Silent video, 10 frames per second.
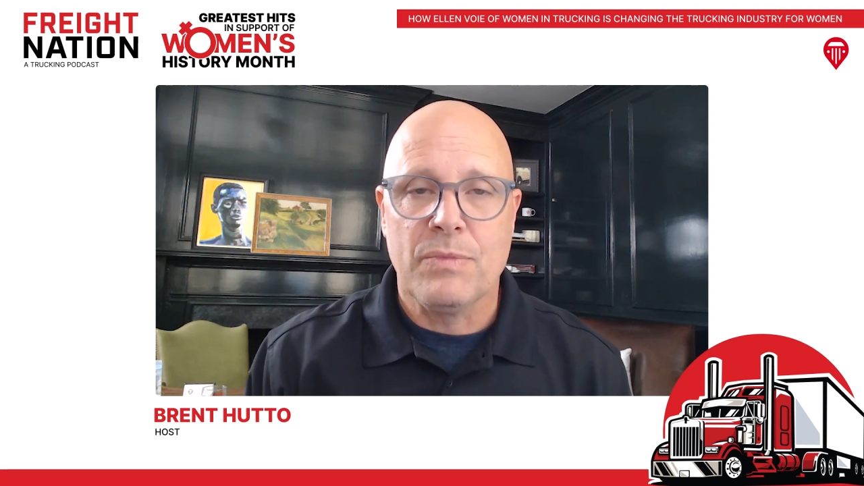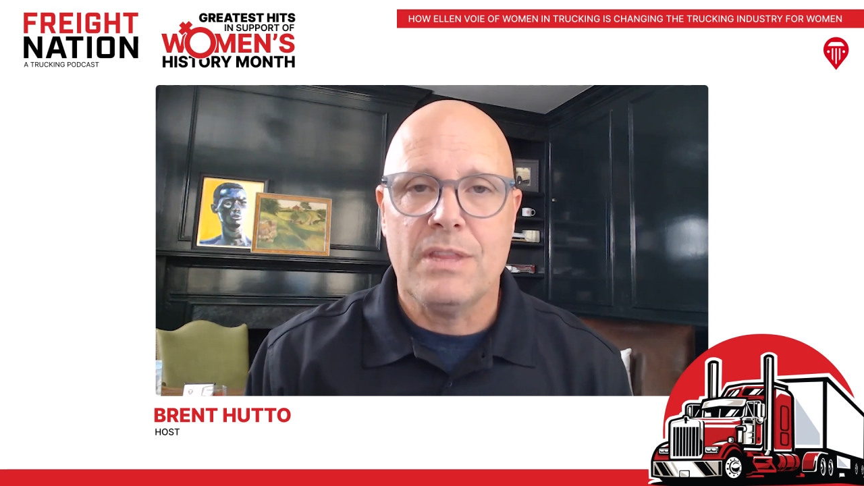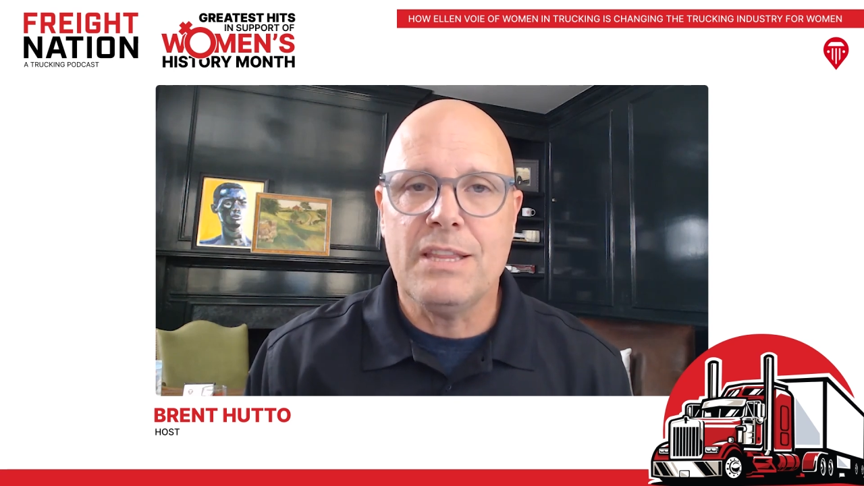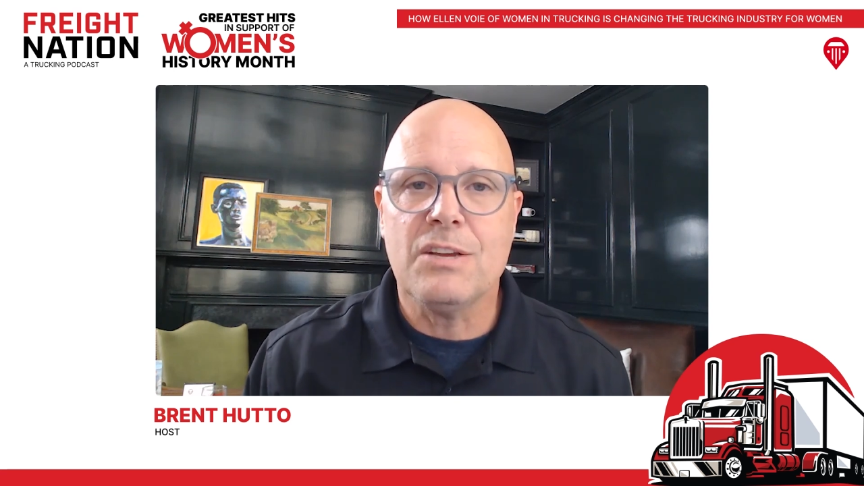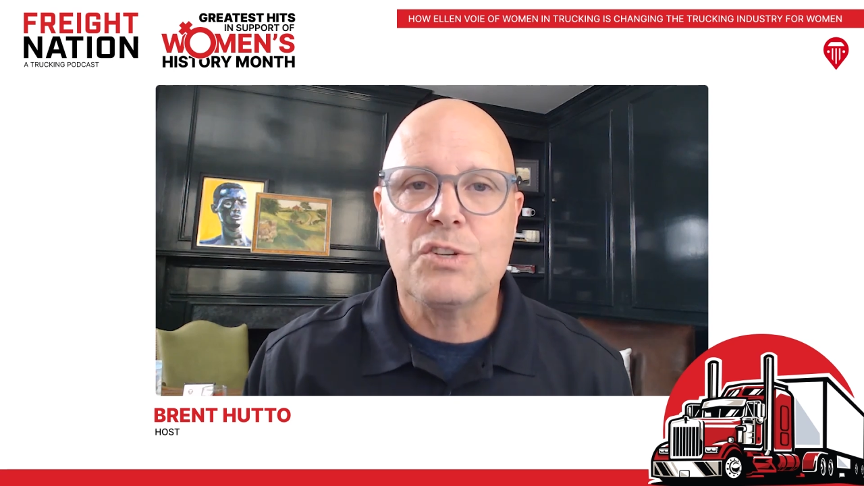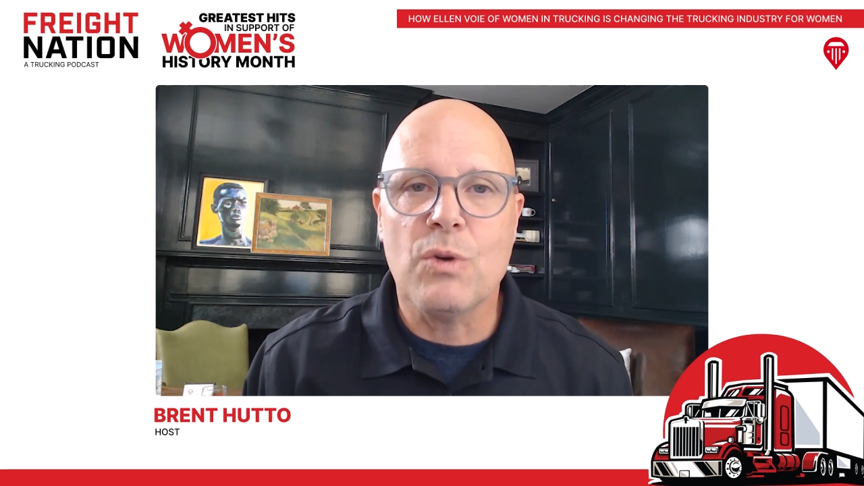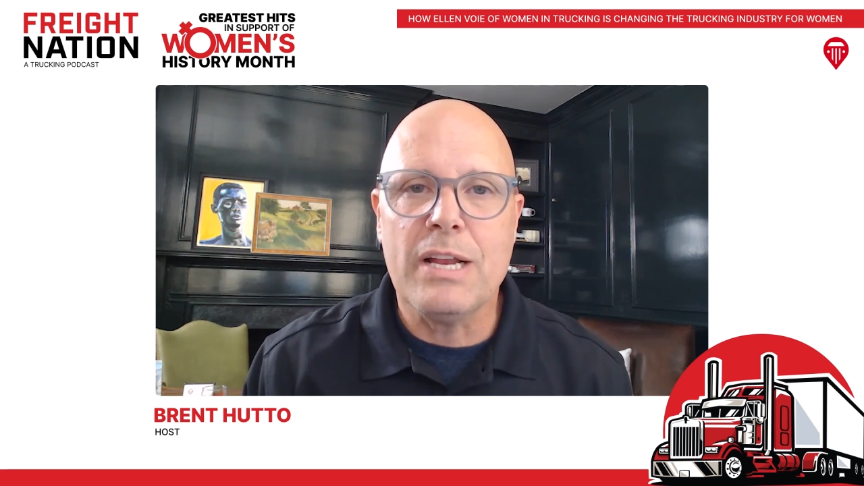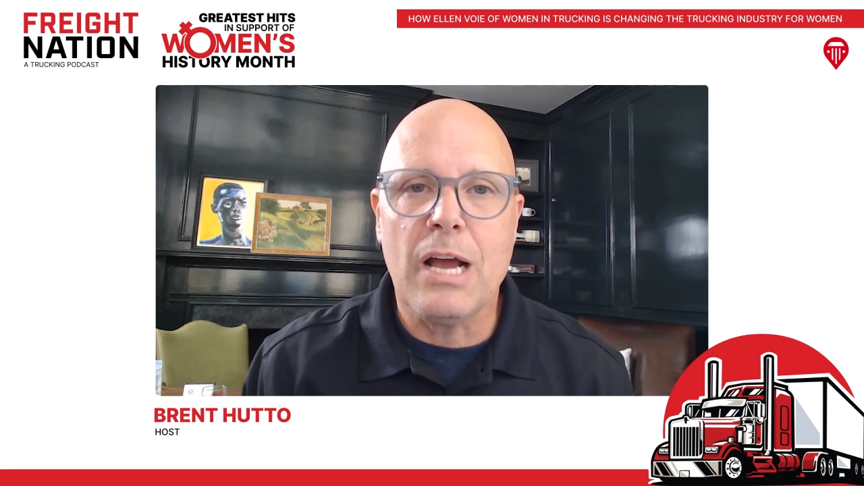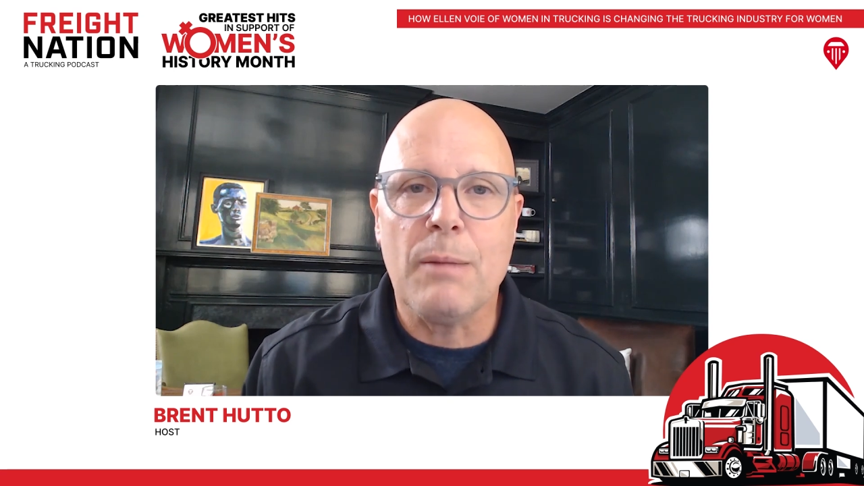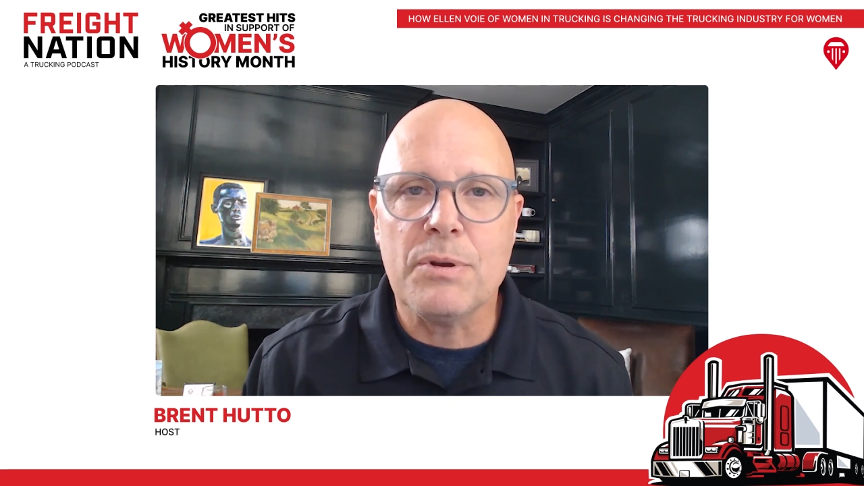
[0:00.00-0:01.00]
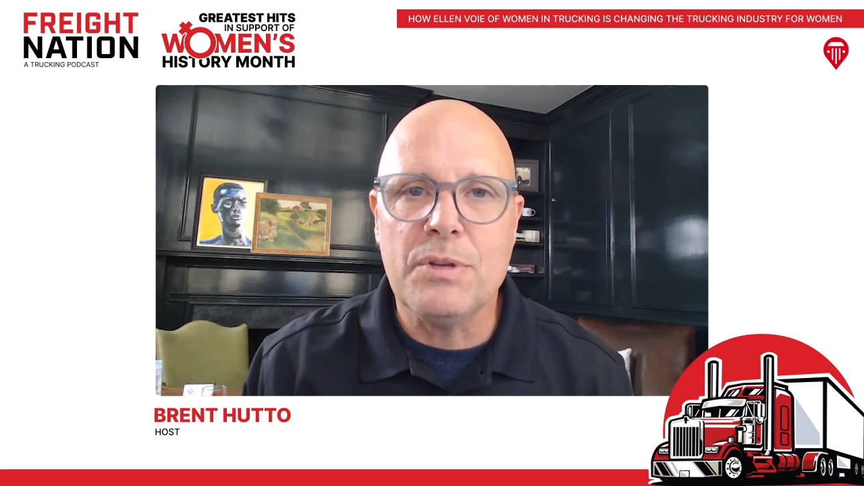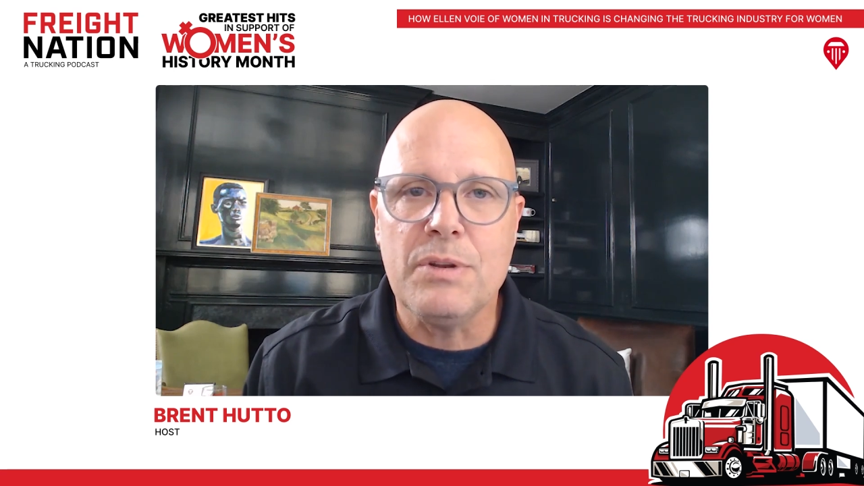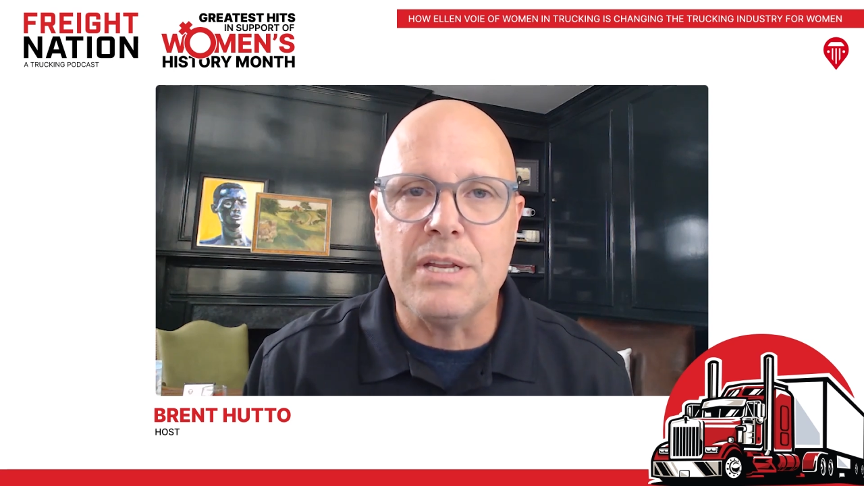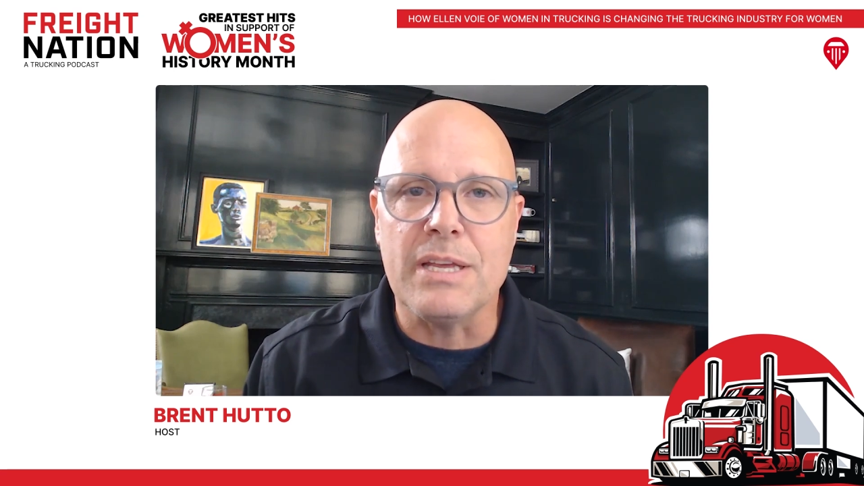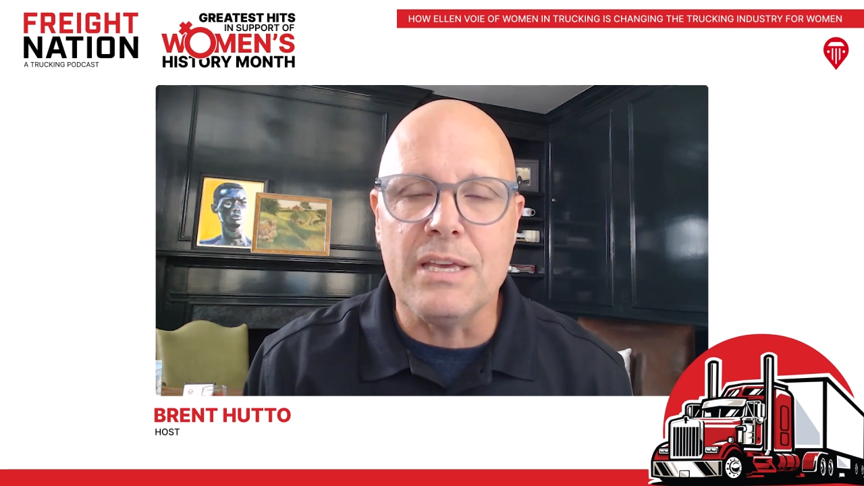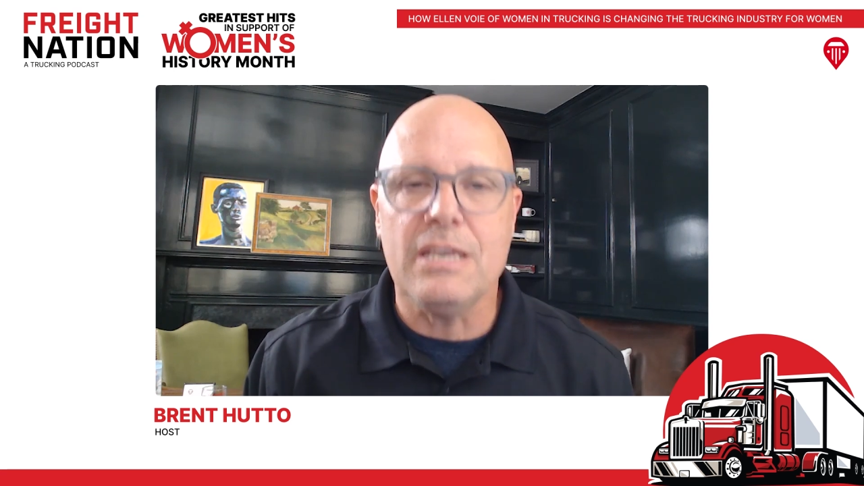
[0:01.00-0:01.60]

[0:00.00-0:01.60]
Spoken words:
that there's great opportunity